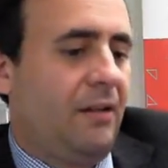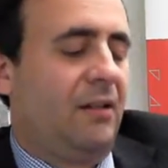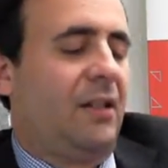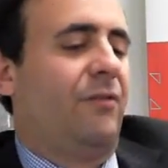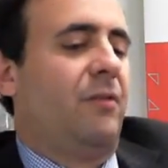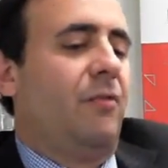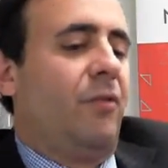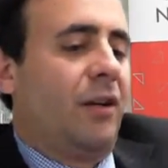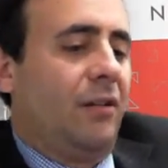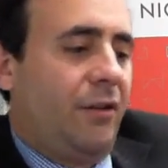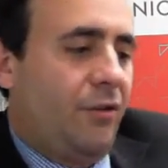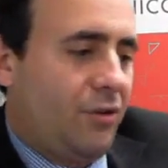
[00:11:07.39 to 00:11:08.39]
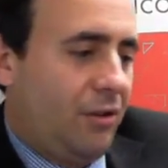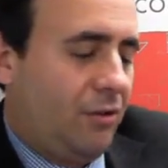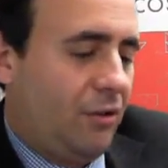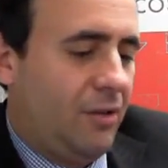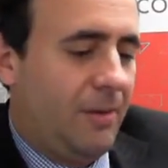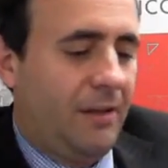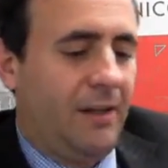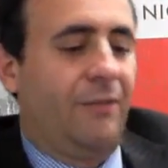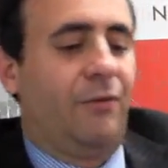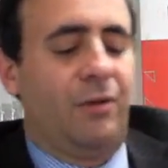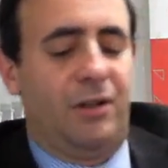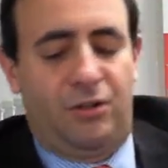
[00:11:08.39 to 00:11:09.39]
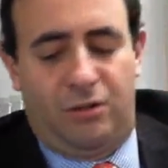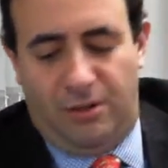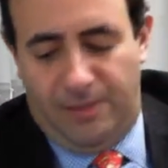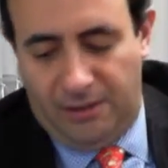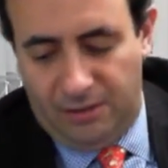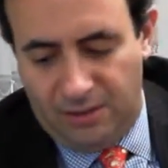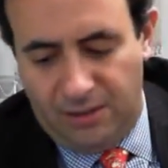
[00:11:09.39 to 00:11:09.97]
and government regulators need to know about it. Everyone needs to know about it.